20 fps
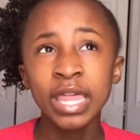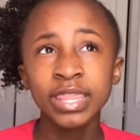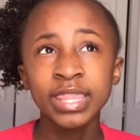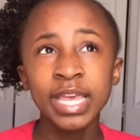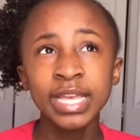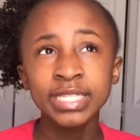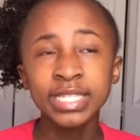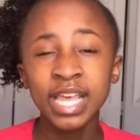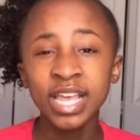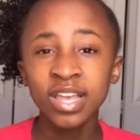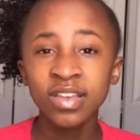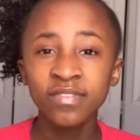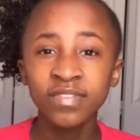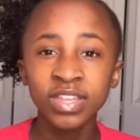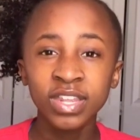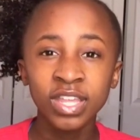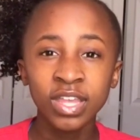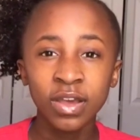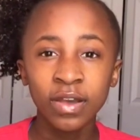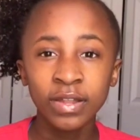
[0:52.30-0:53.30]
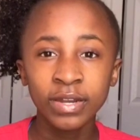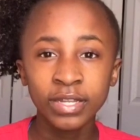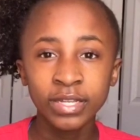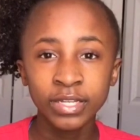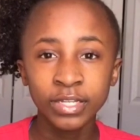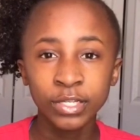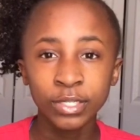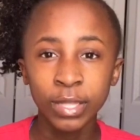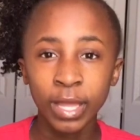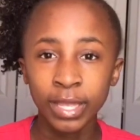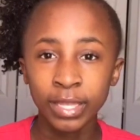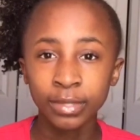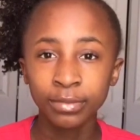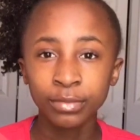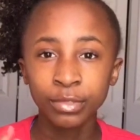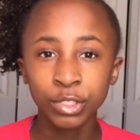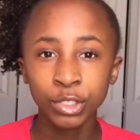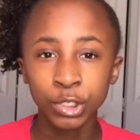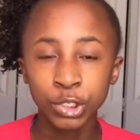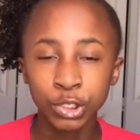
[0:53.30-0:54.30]
That's like a video idea to like
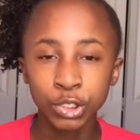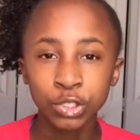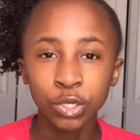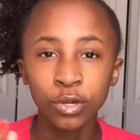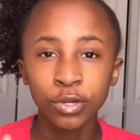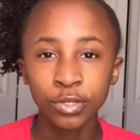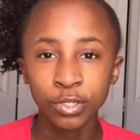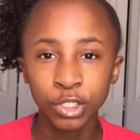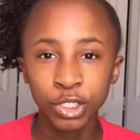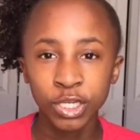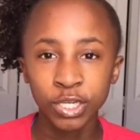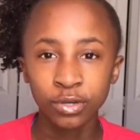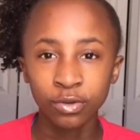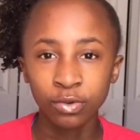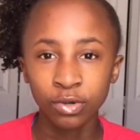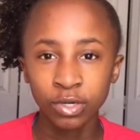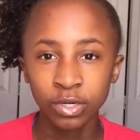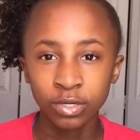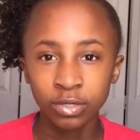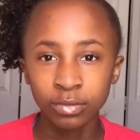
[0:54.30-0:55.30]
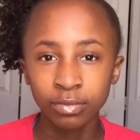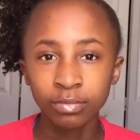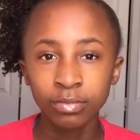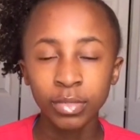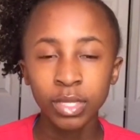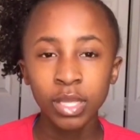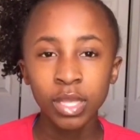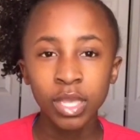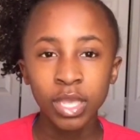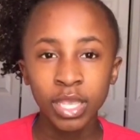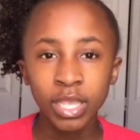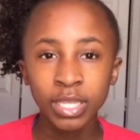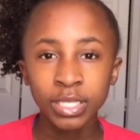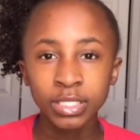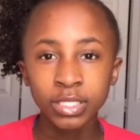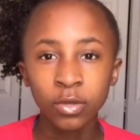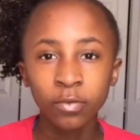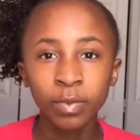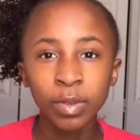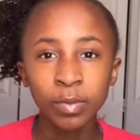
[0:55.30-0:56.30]
just start your channel up and
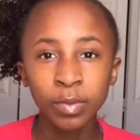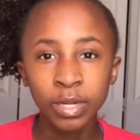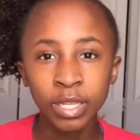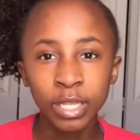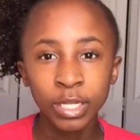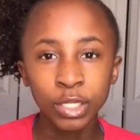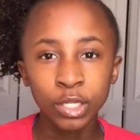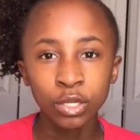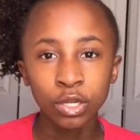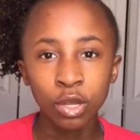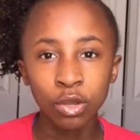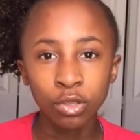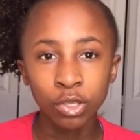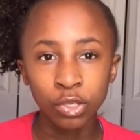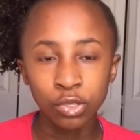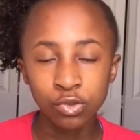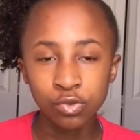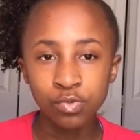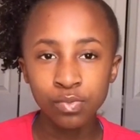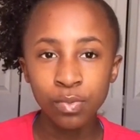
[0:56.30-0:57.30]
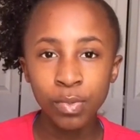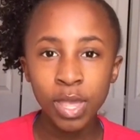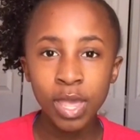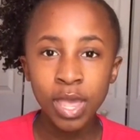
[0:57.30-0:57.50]
so people to get to know you.